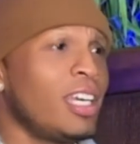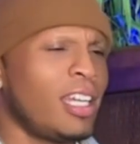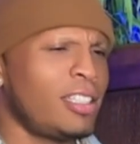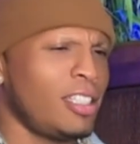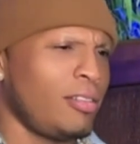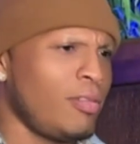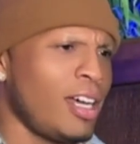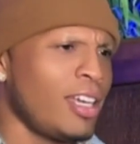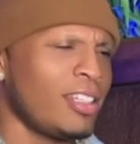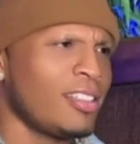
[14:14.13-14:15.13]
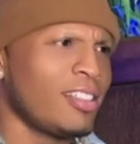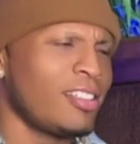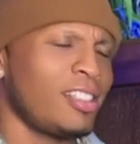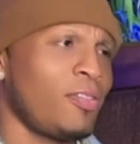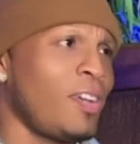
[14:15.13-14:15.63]
I said, "Why?"
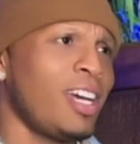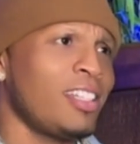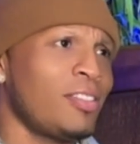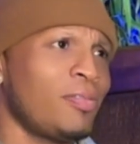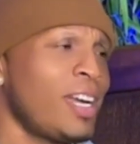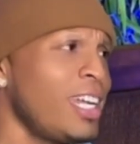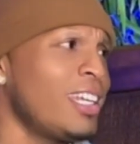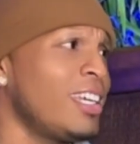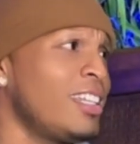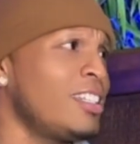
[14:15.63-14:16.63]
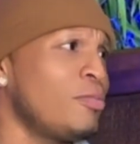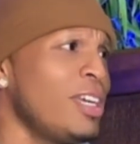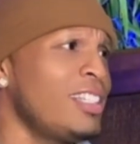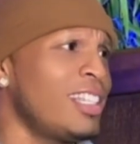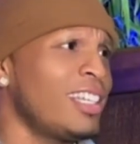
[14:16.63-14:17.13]
Because the fight is Friday and it's
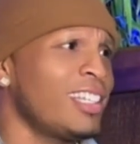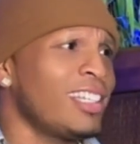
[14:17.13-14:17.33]
Wednesday.